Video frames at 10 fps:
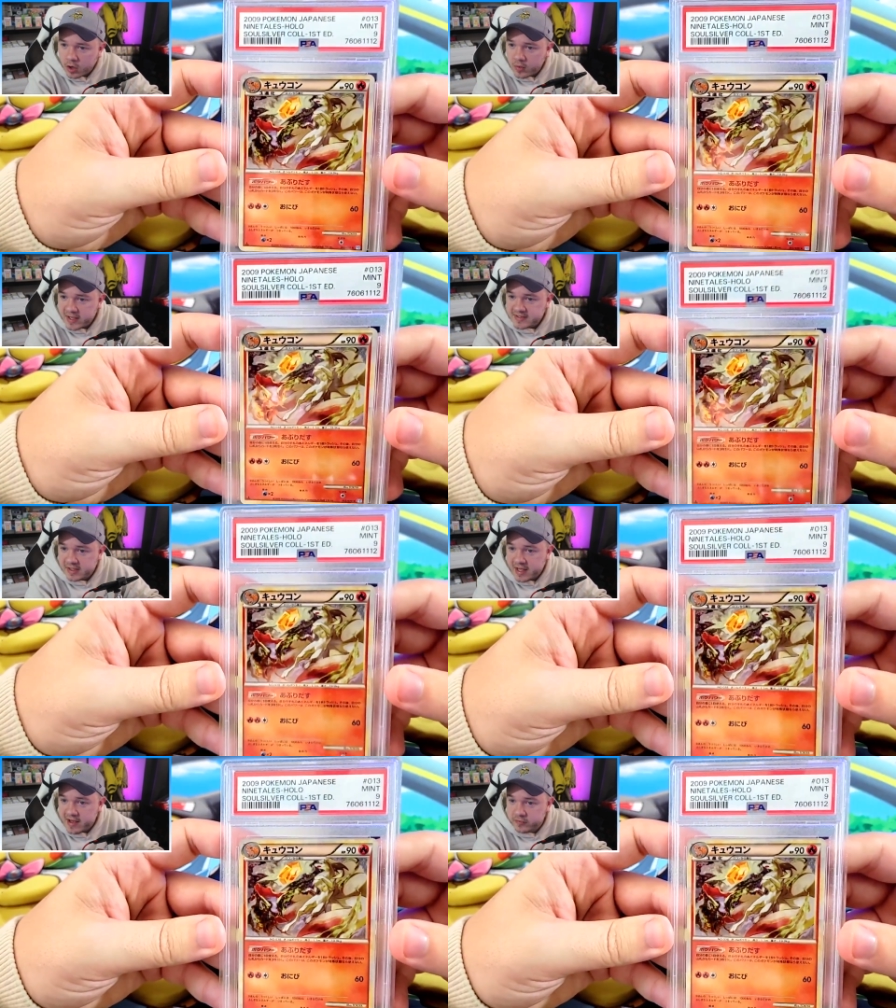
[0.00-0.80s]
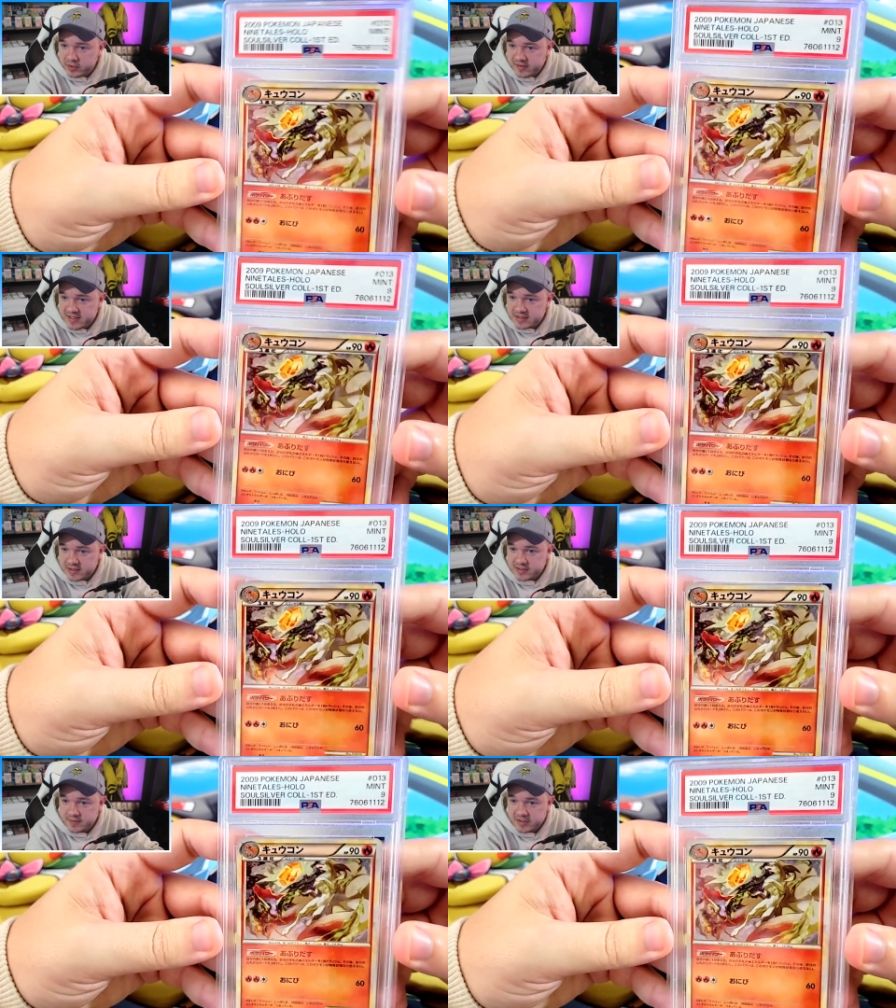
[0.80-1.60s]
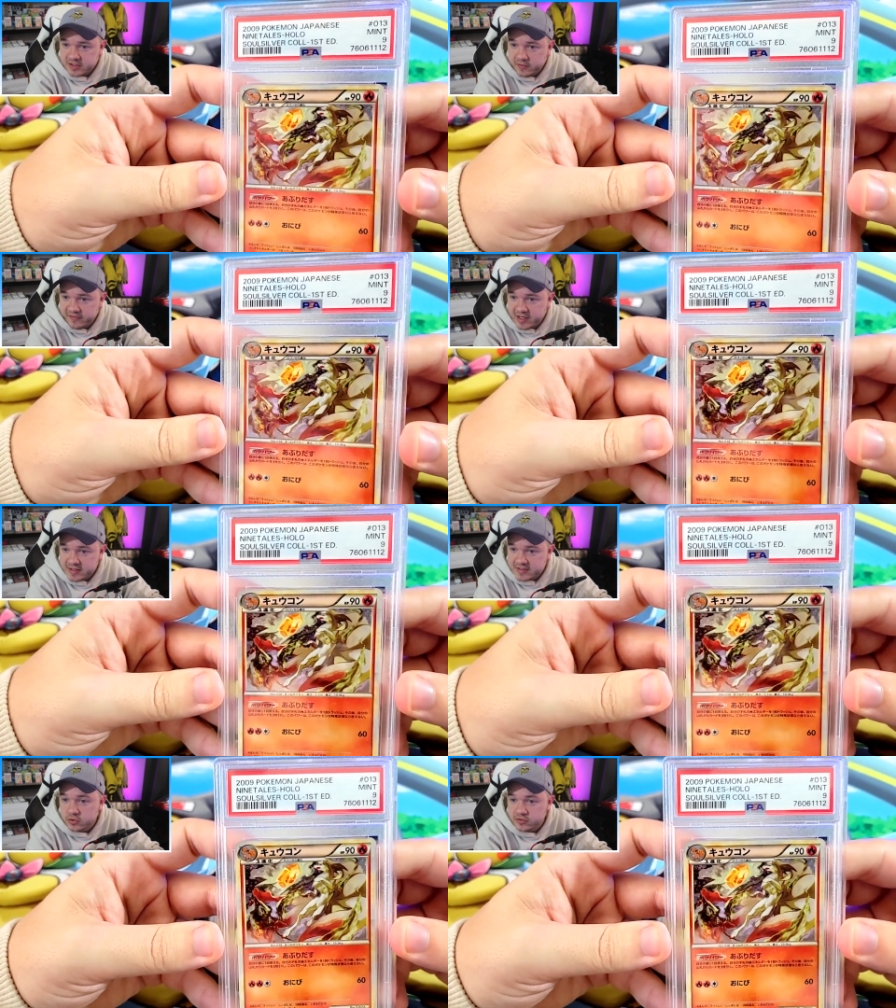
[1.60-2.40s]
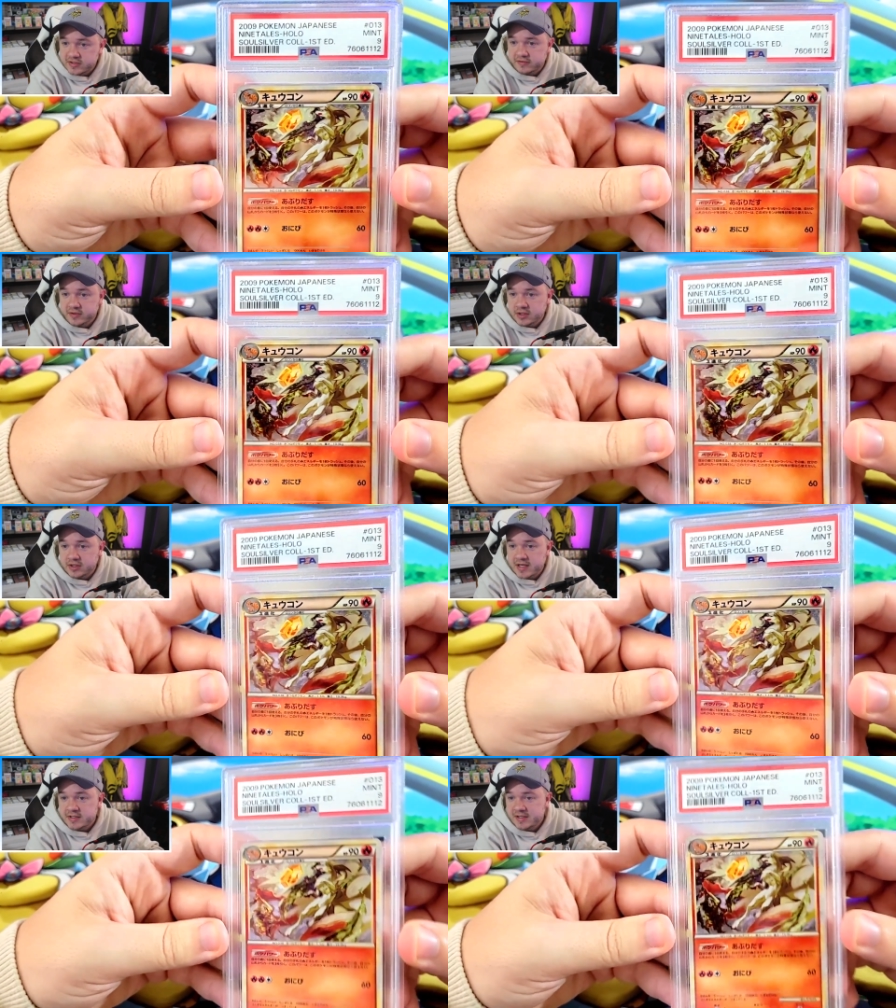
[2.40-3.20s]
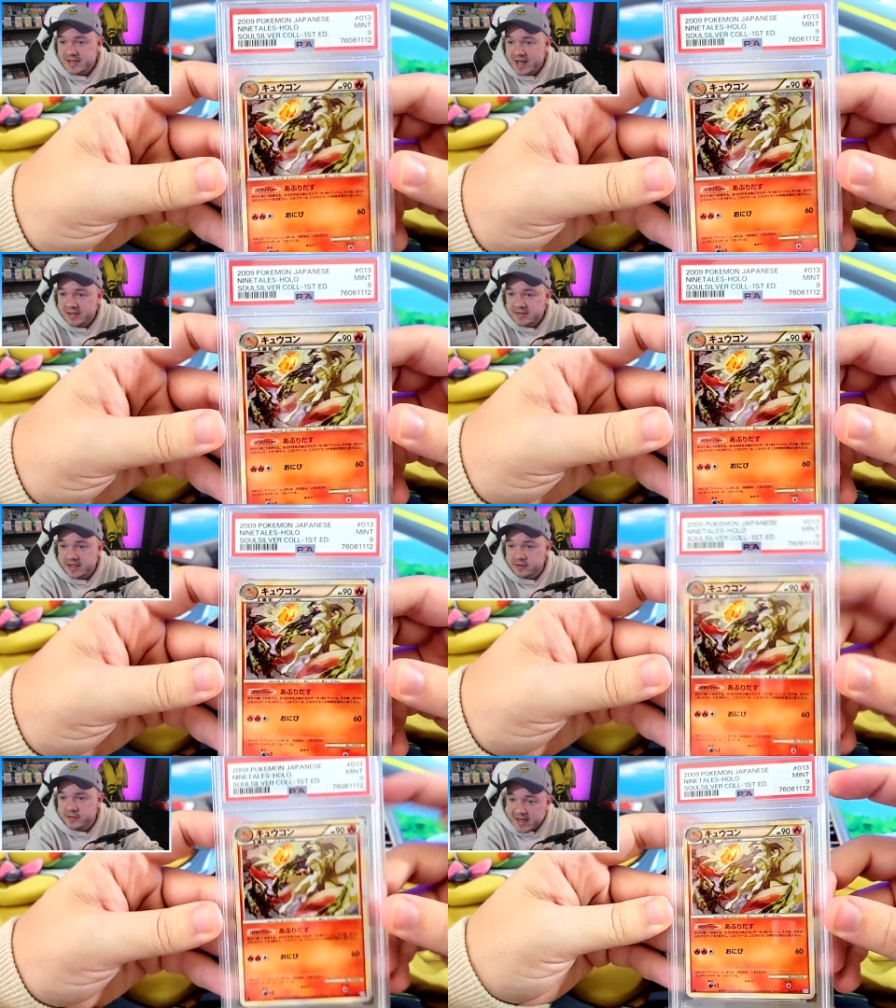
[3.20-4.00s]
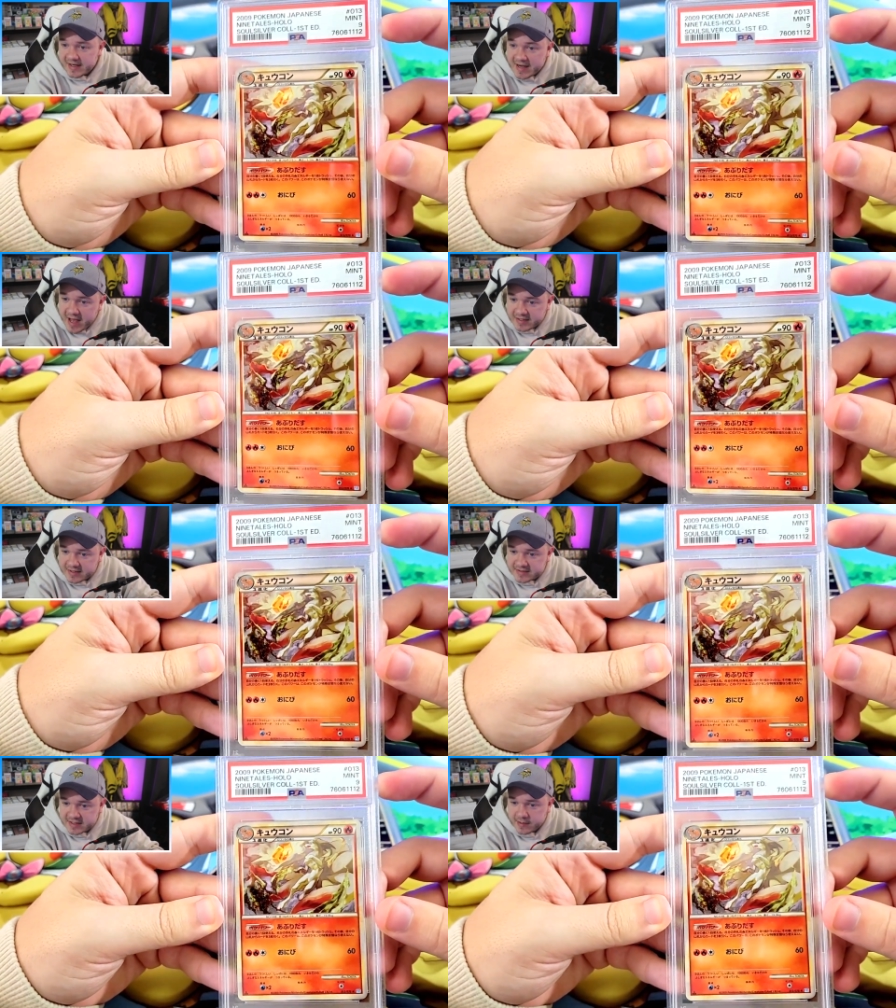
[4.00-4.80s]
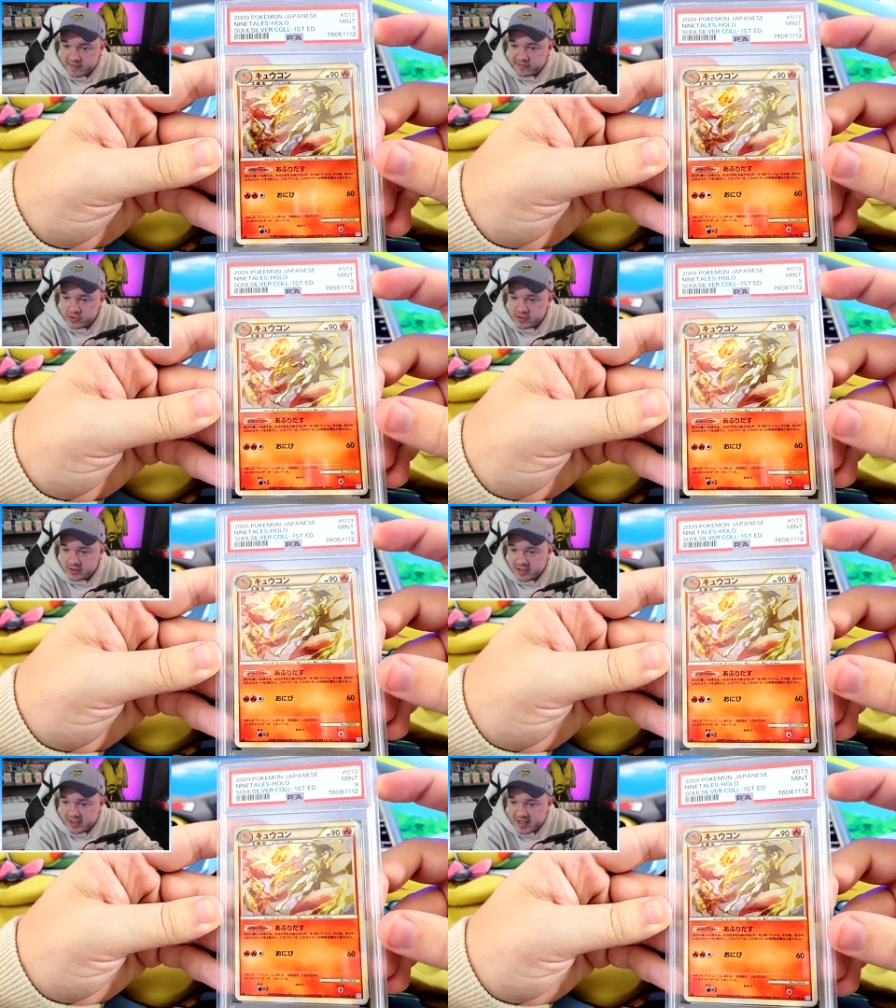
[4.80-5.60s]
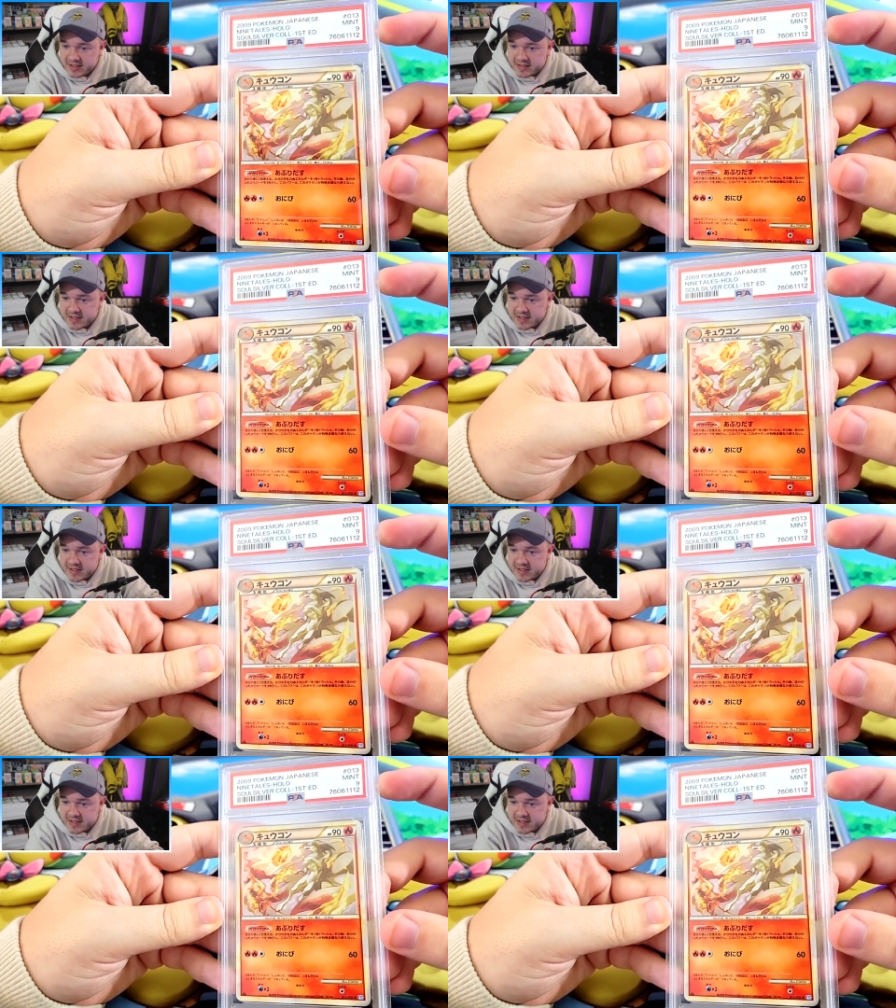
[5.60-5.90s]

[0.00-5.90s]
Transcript: Always going to have one of these in the submission. We've got a Soul Silver Collection, Ninetales, in a 9 this time, unfortunately, not the